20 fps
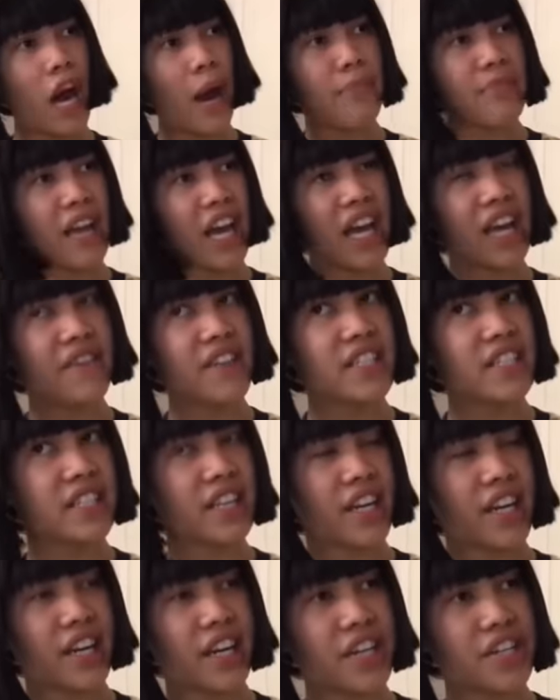I'm not even
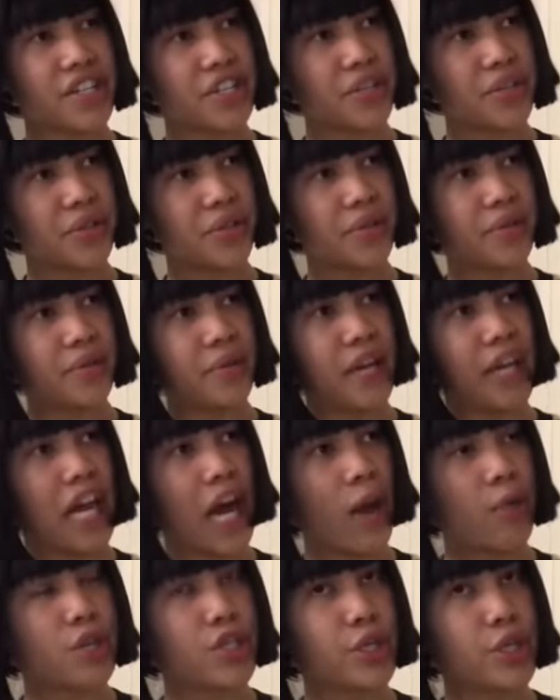staring at you. And
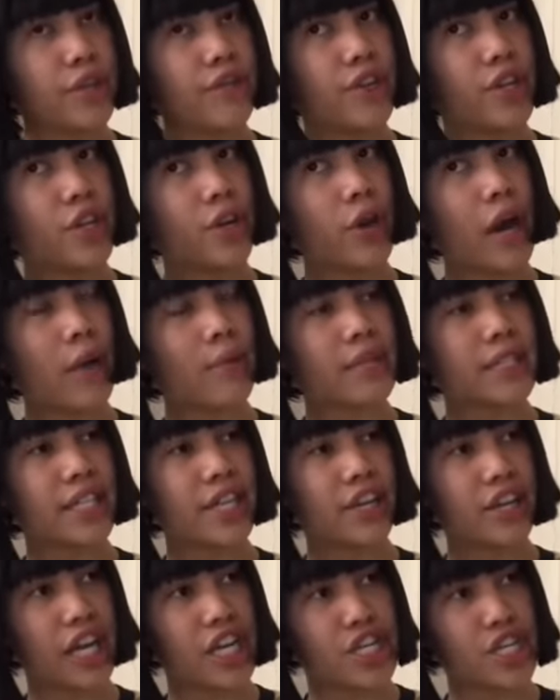how would you even know I was
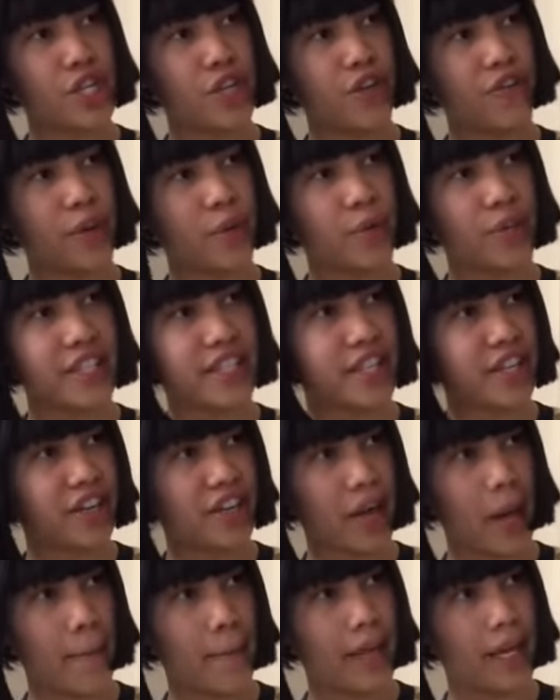staring at you if you weren't
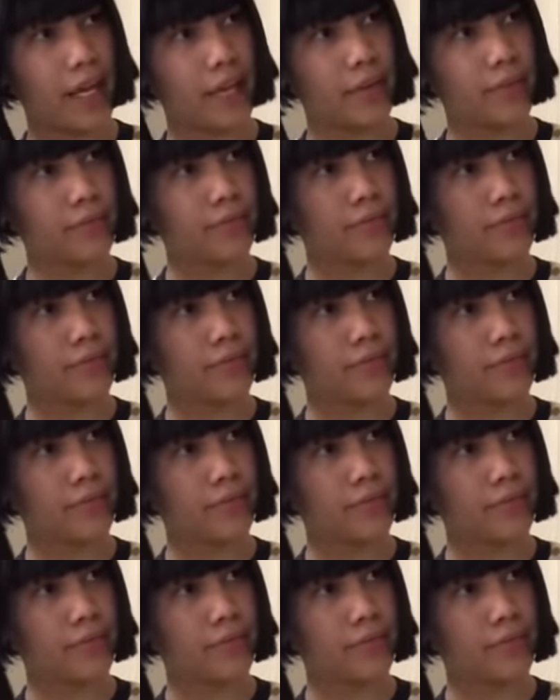staring at me?